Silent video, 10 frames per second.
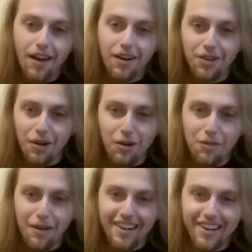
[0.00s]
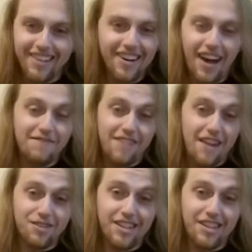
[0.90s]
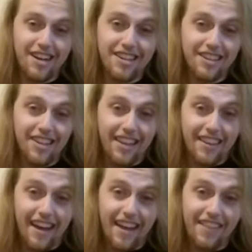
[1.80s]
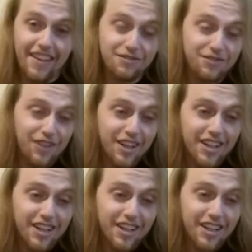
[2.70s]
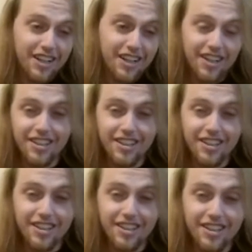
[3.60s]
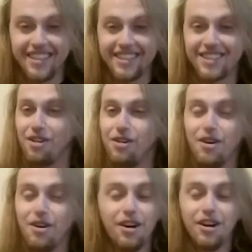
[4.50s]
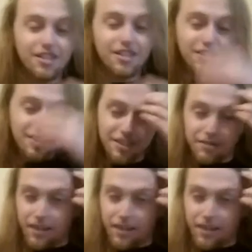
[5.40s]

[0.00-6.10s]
Oh my God. I've never seen anything like that. That's fucking hilarious though. Jeez.